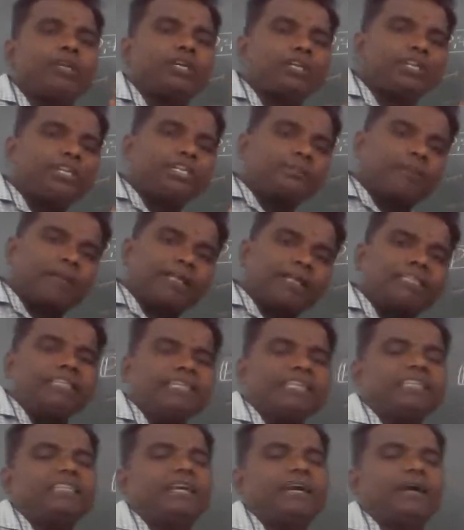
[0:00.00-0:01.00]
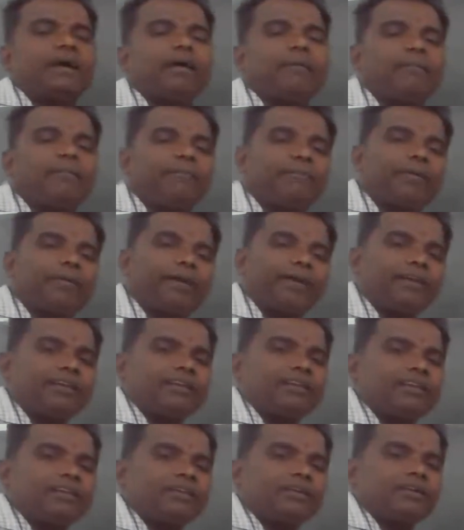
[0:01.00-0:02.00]
It is present in the
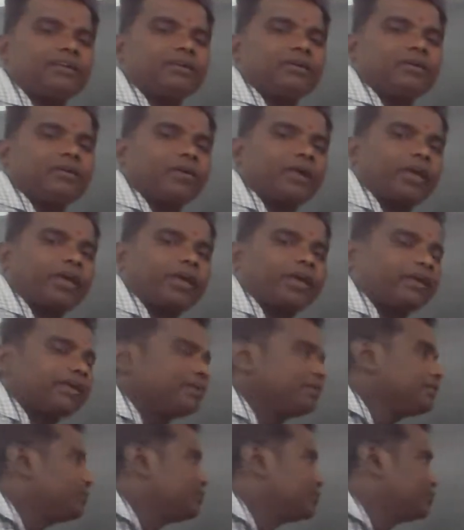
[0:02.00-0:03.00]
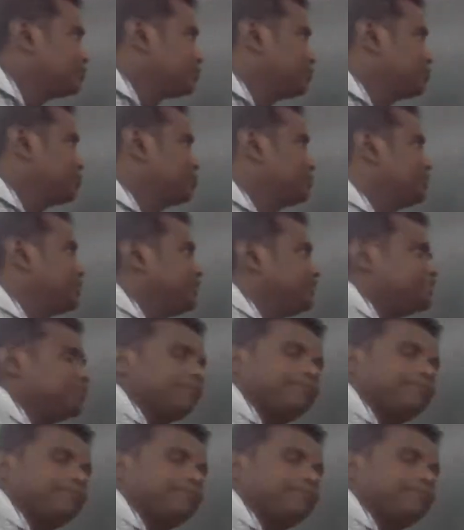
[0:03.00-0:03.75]
brain. Okay, so that is a